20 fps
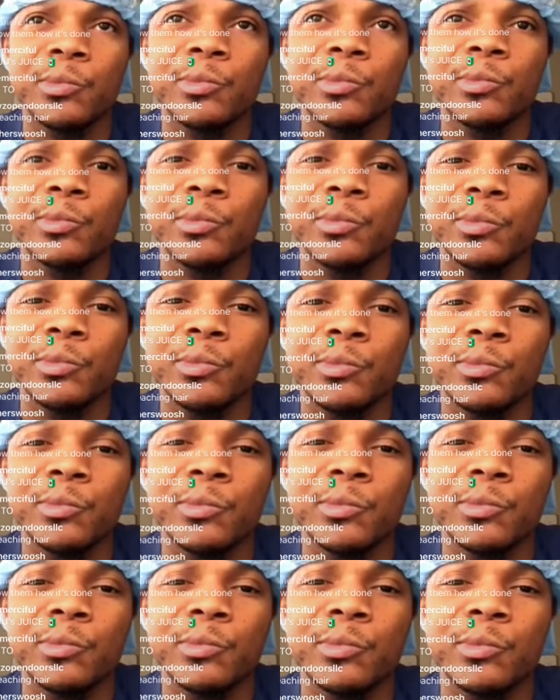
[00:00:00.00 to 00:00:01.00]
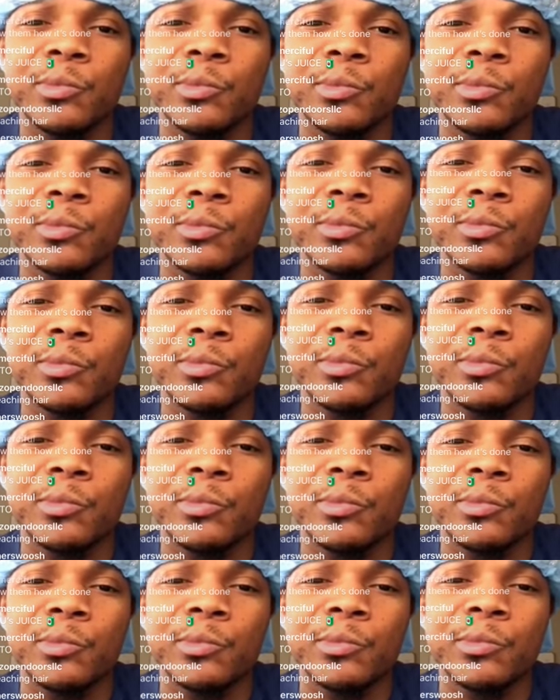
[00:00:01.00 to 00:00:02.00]

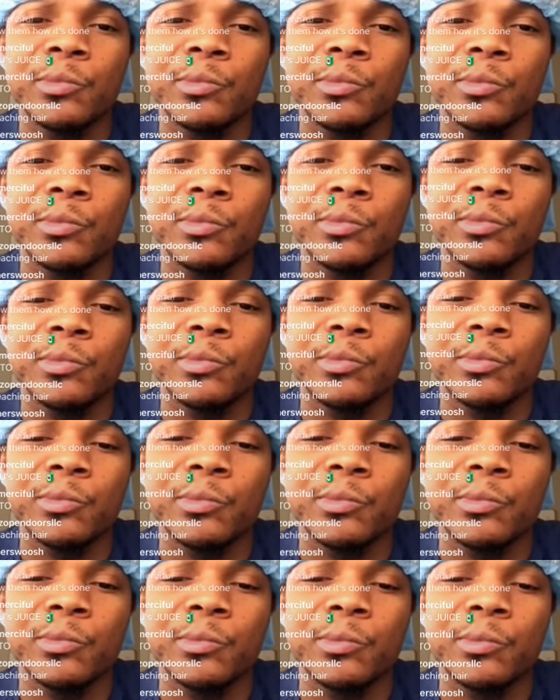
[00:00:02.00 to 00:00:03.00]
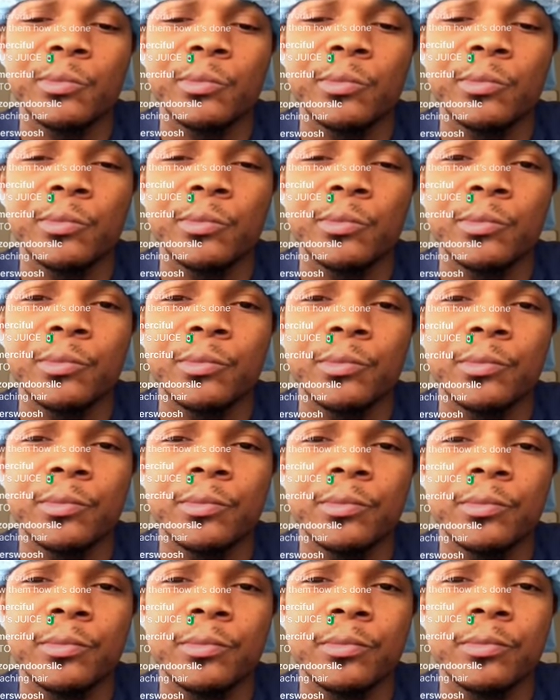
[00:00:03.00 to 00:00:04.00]

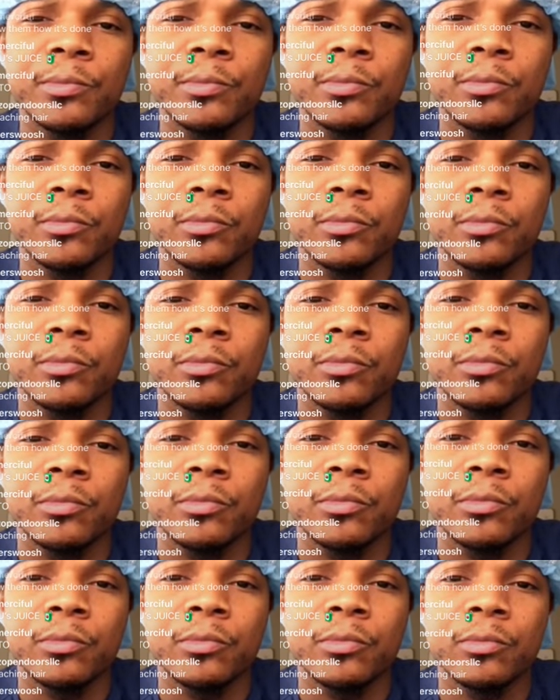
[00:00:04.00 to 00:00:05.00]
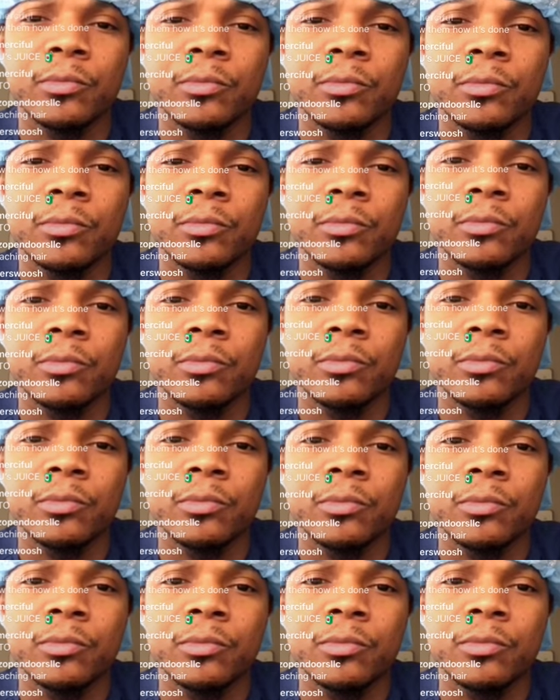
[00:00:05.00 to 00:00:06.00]

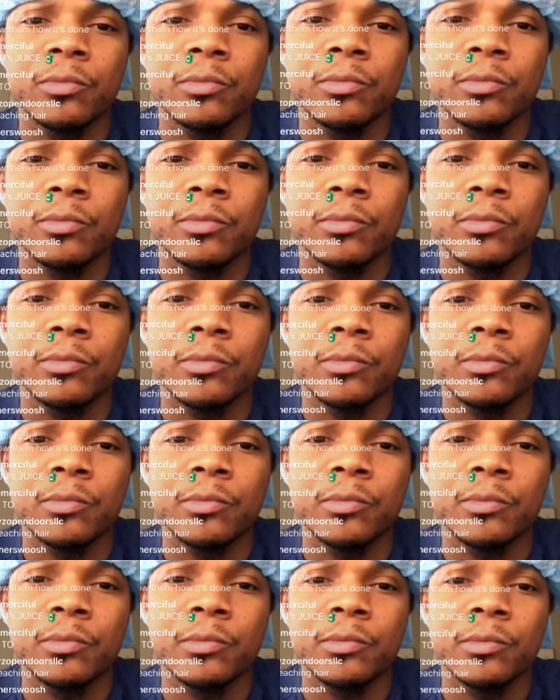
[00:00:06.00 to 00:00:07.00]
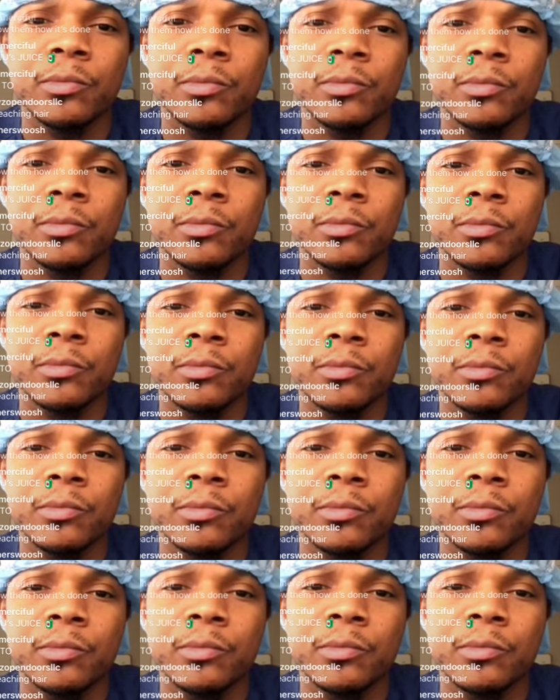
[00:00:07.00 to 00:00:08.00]
The person shown says nothing.